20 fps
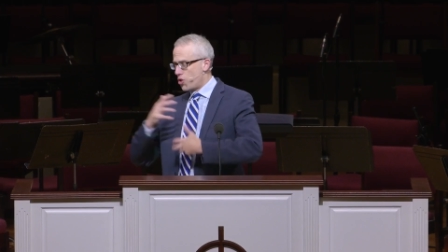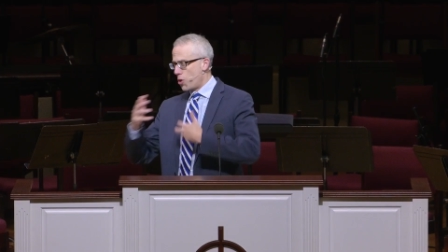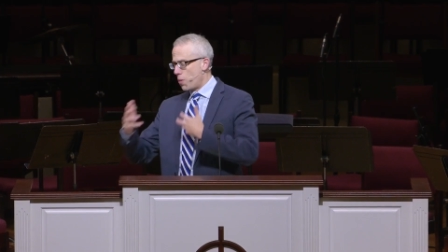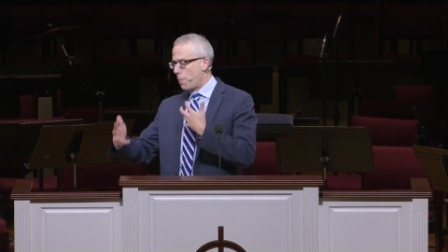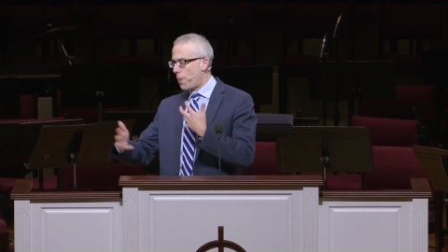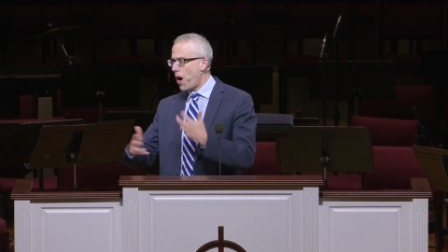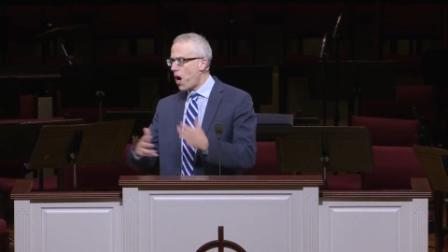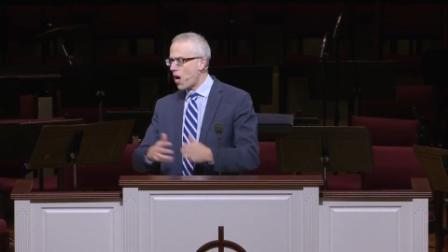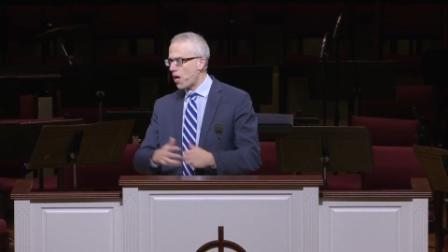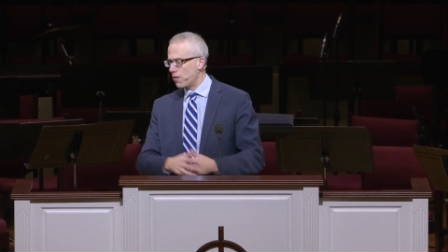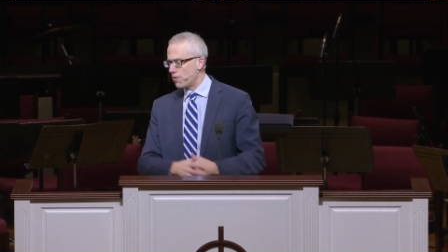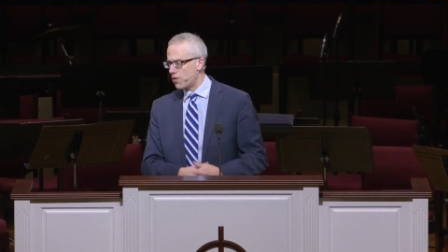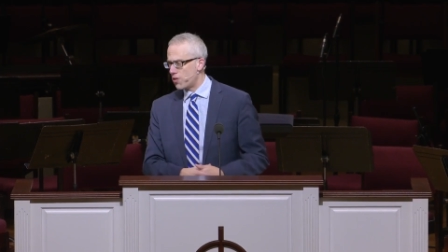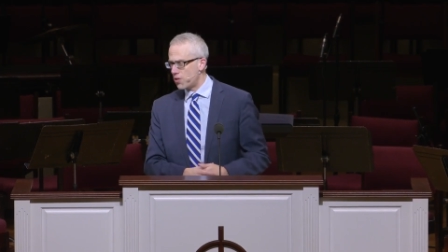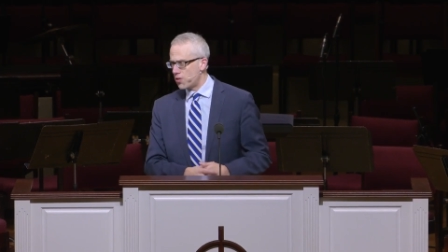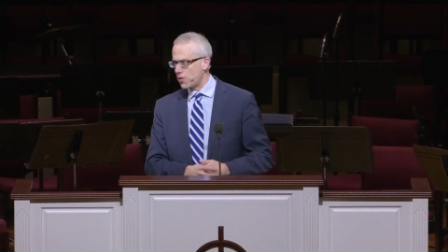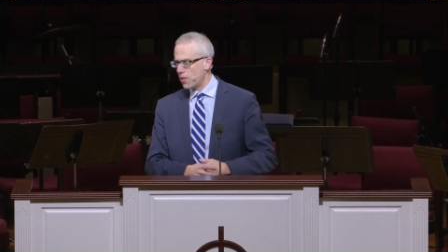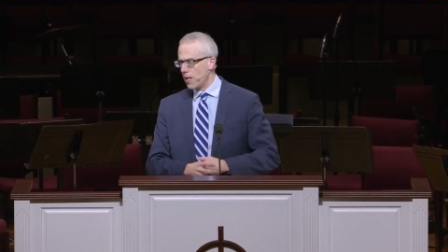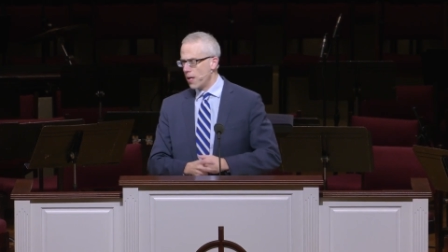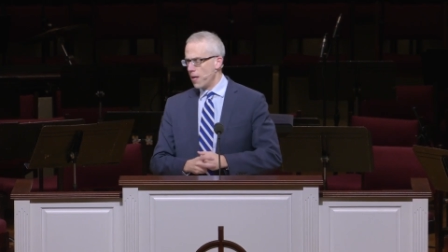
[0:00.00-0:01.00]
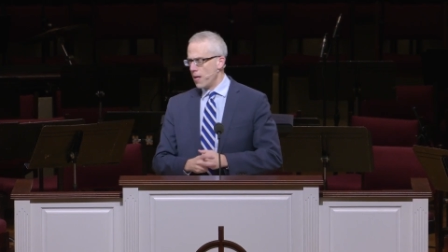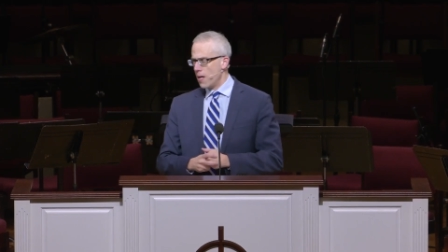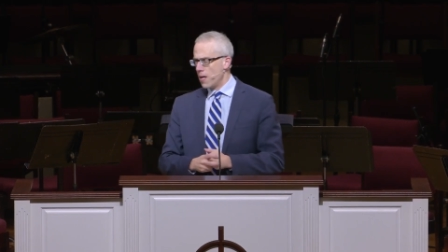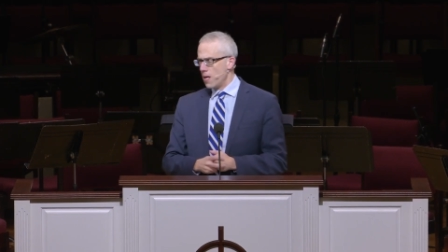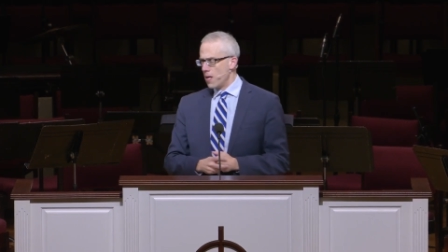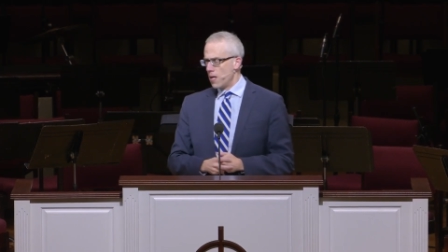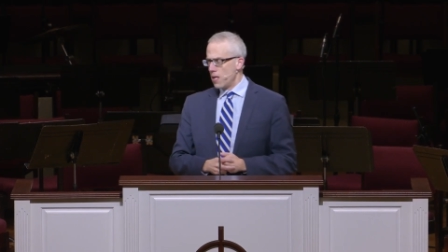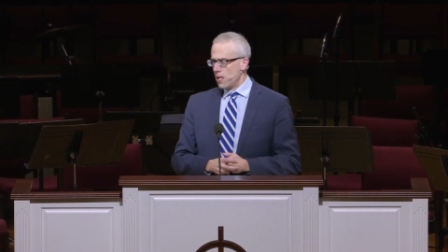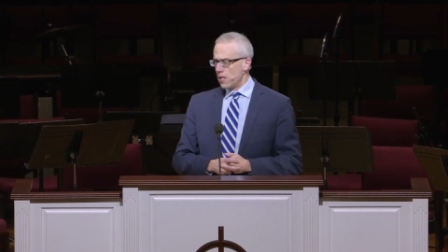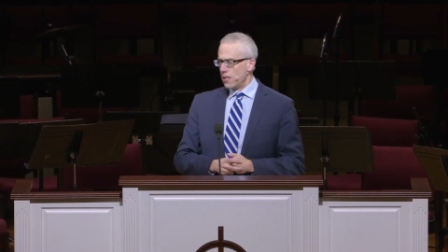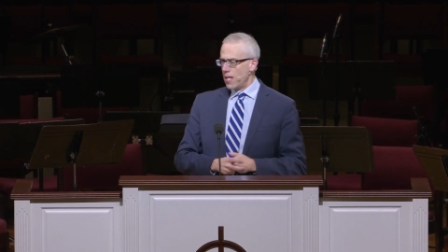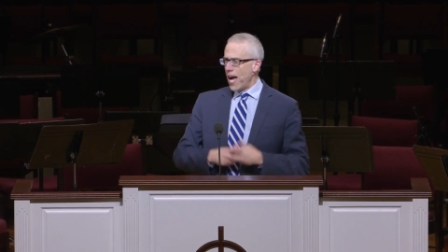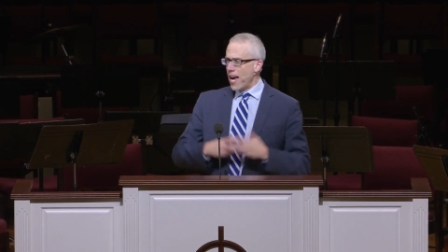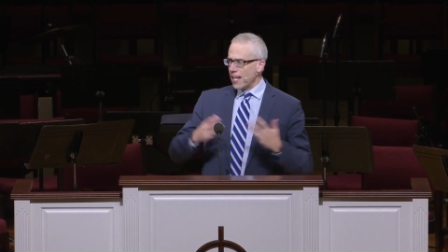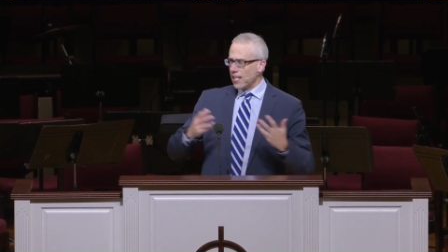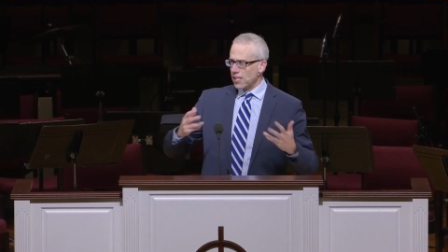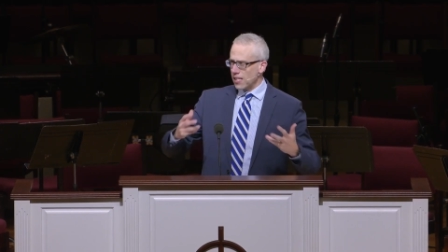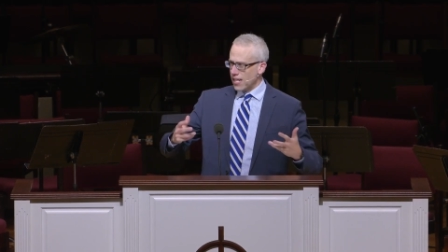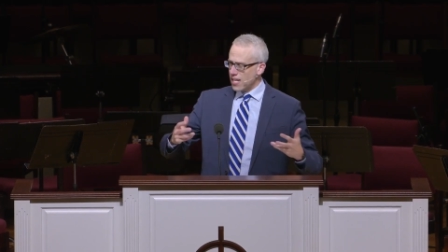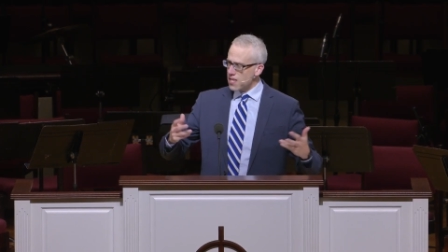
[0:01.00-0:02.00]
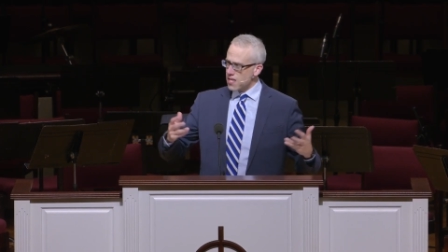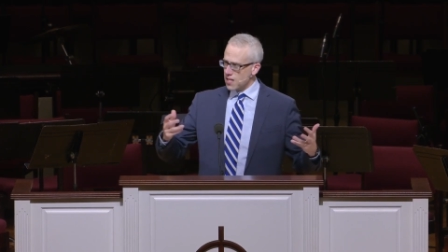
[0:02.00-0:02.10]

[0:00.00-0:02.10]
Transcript: two parts. Likely,